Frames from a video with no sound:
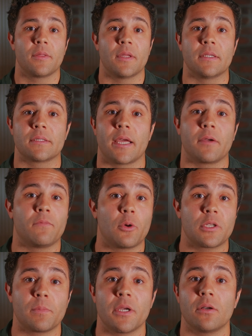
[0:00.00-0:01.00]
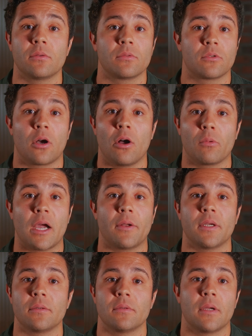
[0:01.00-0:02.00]
Things like voicemail, call
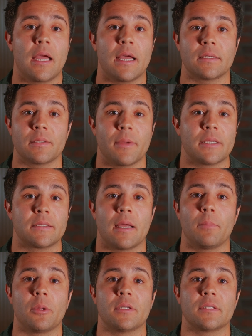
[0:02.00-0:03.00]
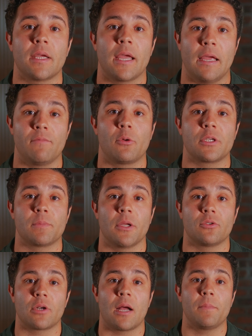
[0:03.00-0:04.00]
routing, SMS templates, and
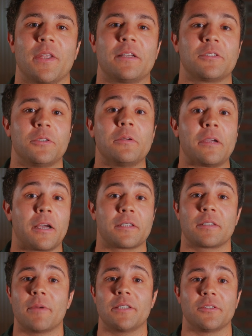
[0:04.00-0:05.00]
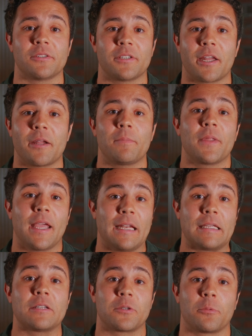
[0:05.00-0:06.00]
voicemail drop, so you can customize your setup
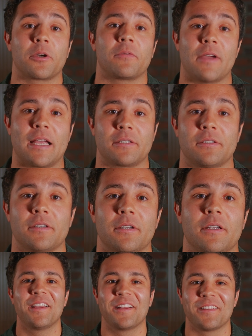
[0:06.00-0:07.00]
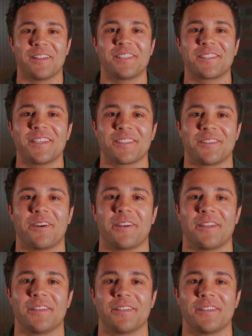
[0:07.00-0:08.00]
and get to work faster. Let's get started.